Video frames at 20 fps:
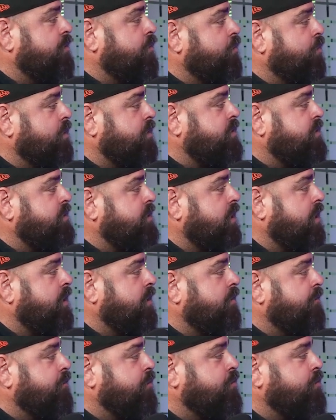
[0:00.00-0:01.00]
what's
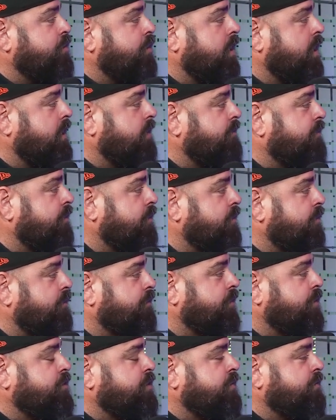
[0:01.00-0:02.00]
the future like for
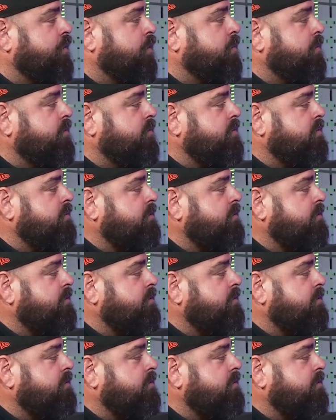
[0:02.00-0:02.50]
Chief Lopez?